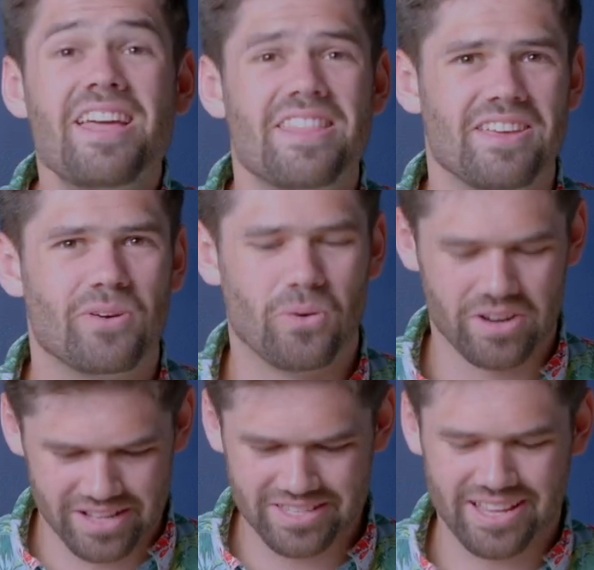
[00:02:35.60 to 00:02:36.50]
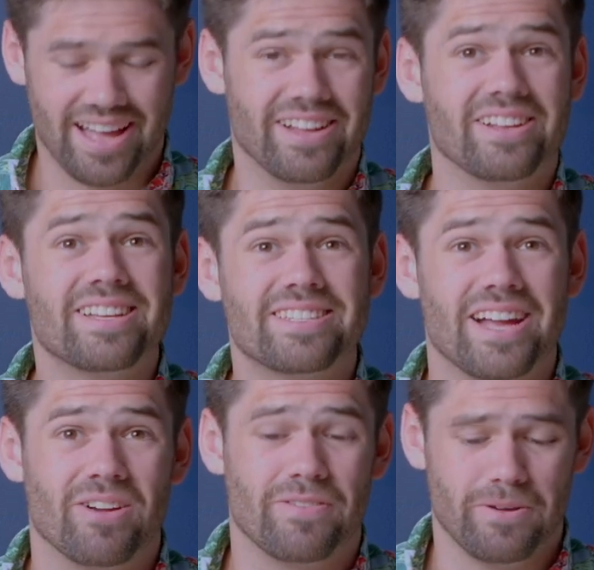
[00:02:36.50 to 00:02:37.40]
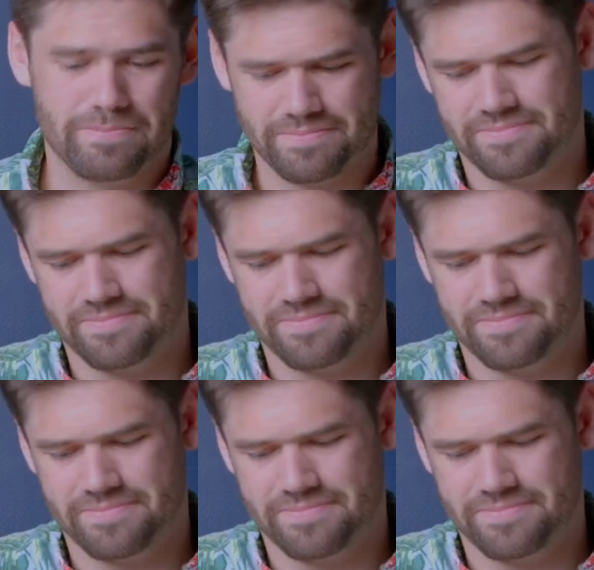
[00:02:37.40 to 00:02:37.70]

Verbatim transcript: The accordion style styrofoam.